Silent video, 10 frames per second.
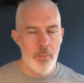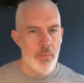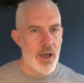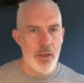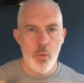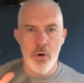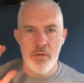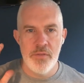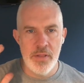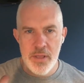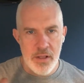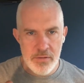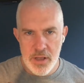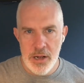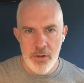Mike, one of the
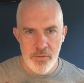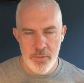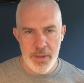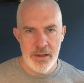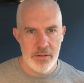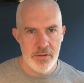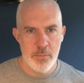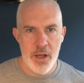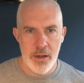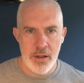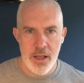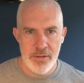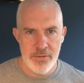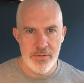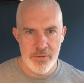things I love about this
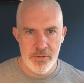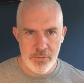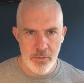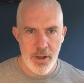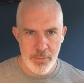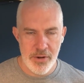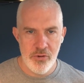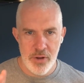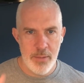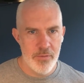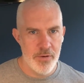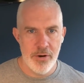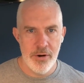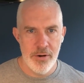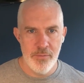podcast is describing the shape of a
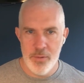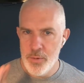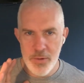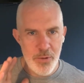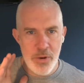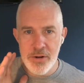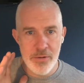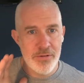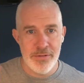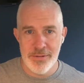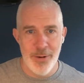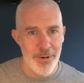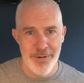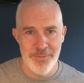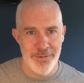curve. We do it so
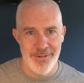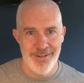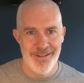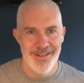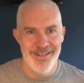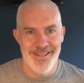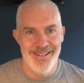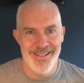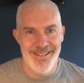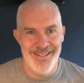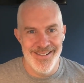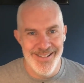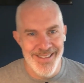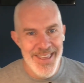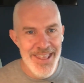often.
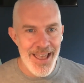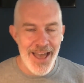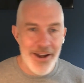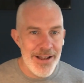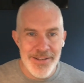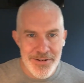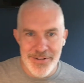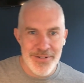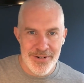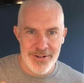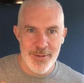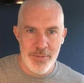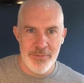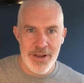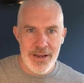And our listeners turn up
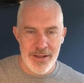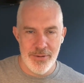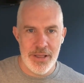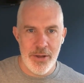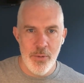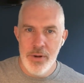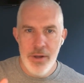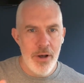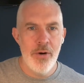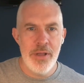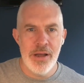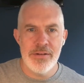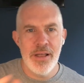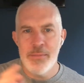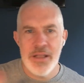the radio. They go, oh, yeah,
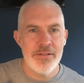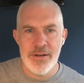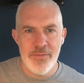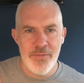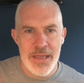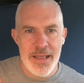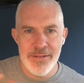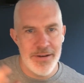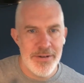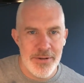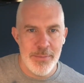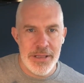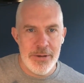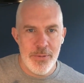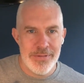tell me, is it a V? Is it a
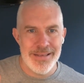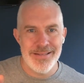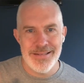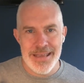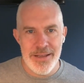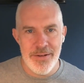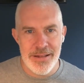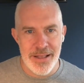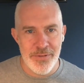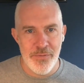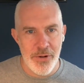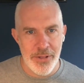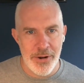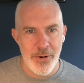W? Is it a C that's fallen